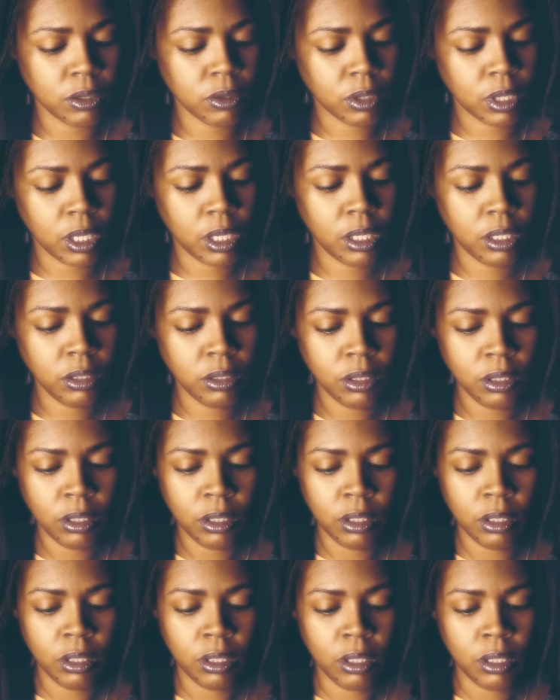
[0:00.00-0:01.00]
okay?
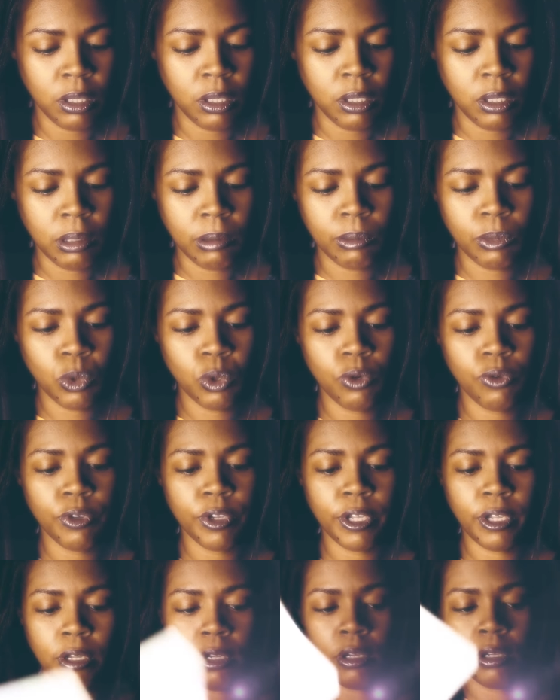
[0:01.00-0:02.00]

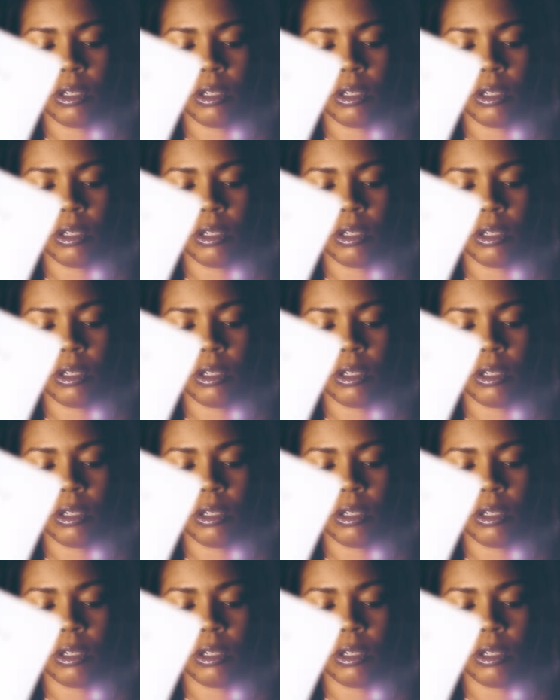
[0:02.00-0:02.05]
Moving.